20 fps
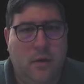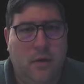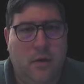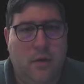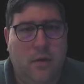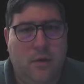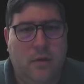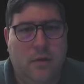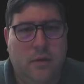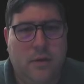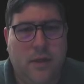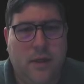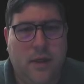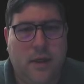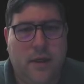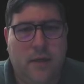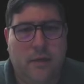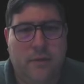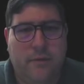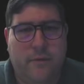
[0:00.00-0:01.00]

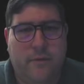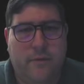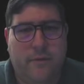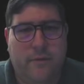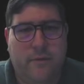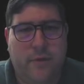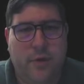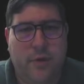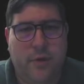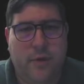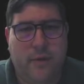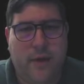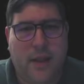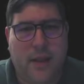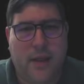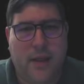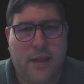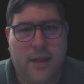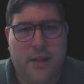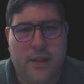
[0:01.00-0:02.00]
using
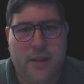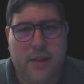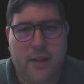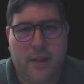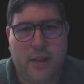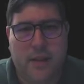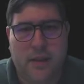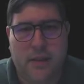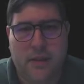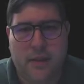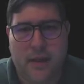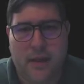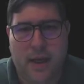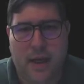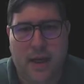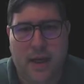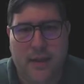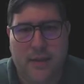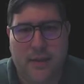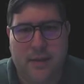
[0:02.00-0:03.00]

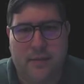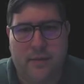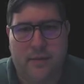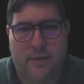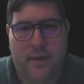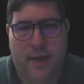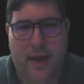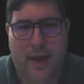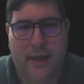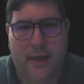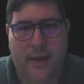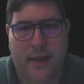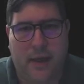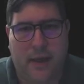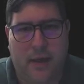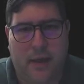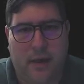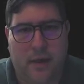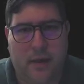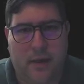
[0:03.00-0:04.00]

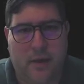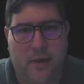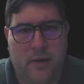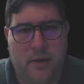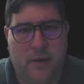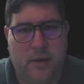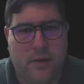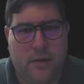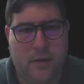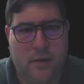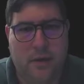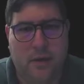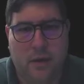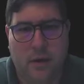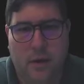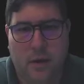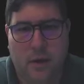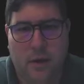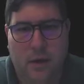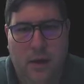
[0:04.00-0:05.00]
FluentValidation.validators.
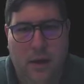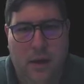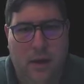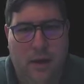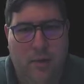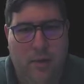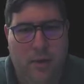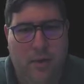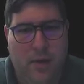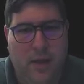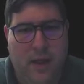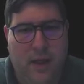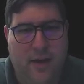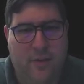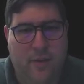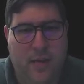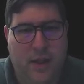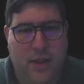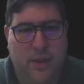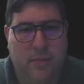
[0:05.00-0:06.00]
And we will
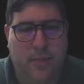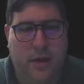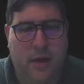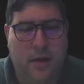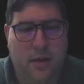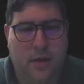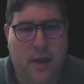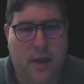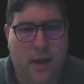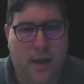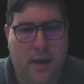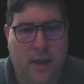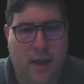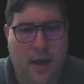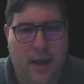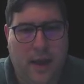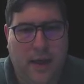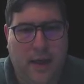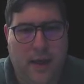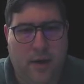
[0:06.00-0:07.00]
have much better luck
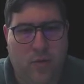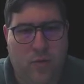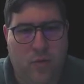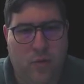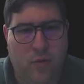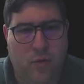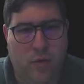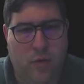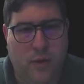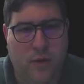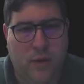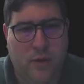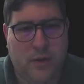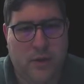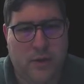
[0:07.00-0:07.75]
adding rules,